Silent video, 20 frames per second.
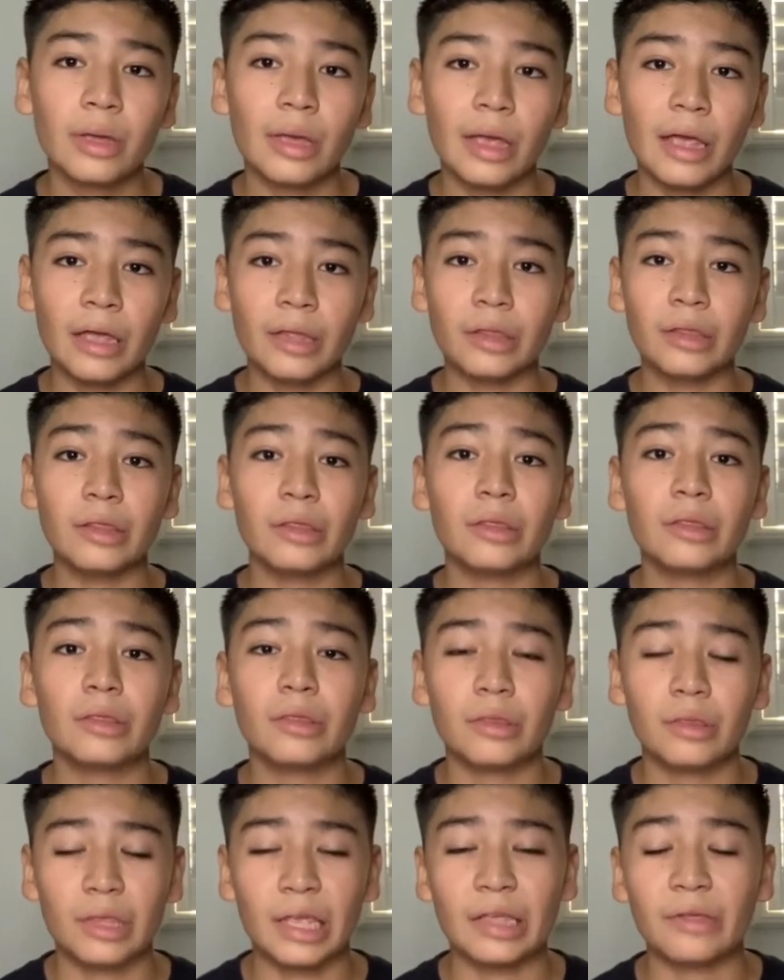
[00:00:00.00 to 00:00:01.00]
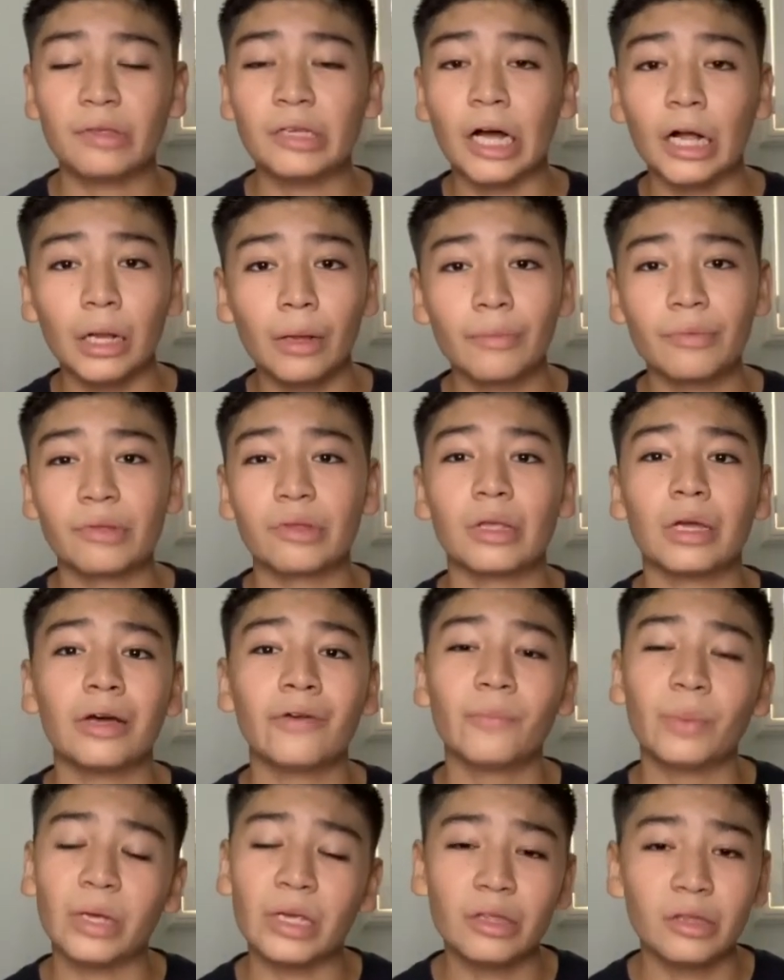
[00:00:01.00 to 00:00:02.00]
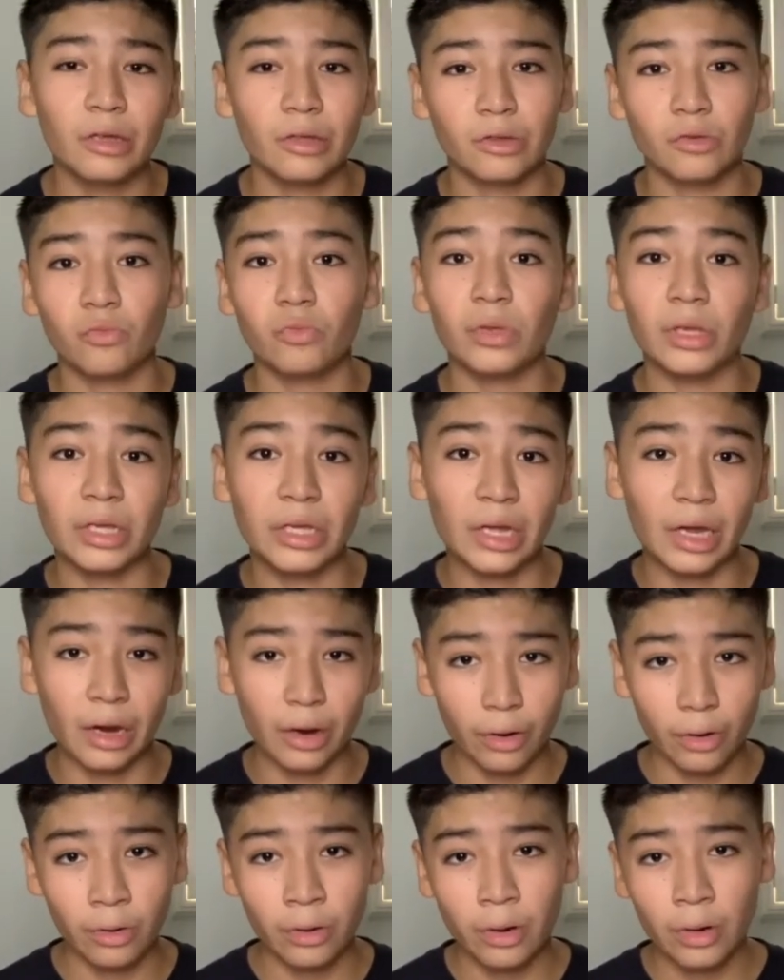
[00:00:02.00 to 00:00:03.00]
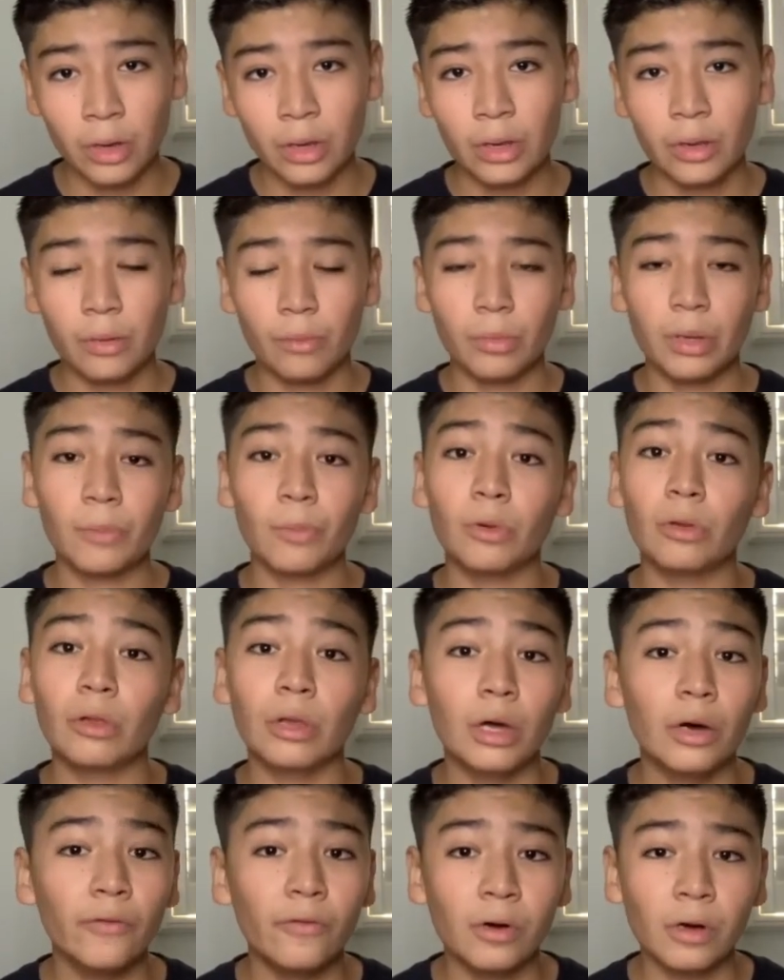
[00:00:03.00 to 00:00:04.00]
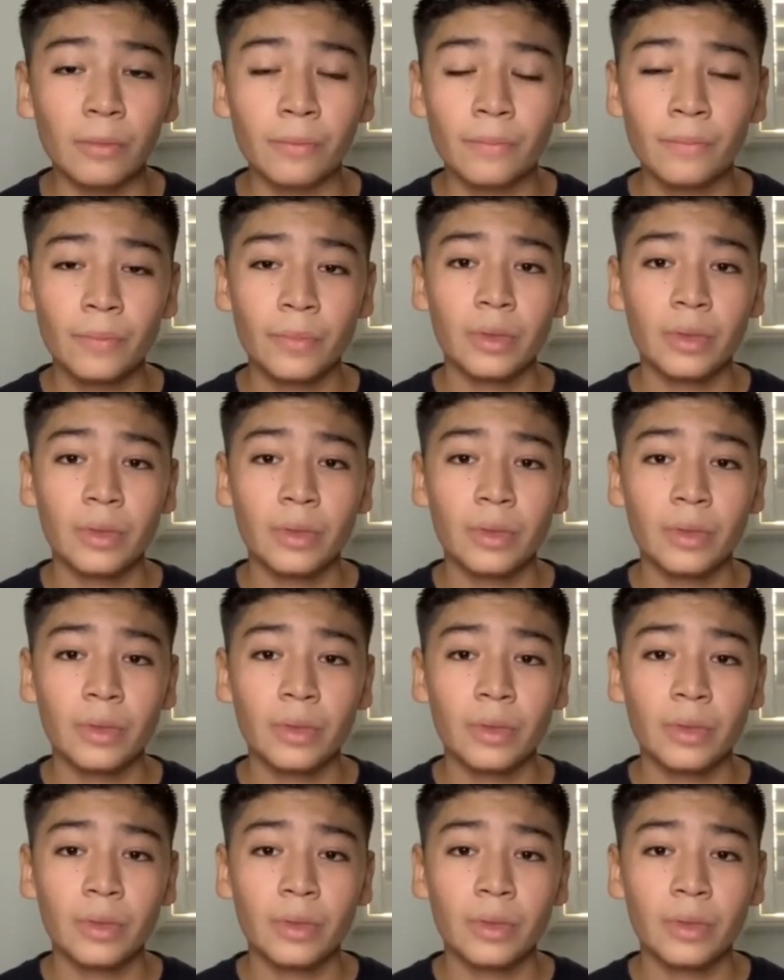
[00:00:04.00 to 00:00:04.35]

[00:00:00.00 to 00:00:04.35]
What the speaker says: and they tell him stuff, but he doesn't really care. People love him.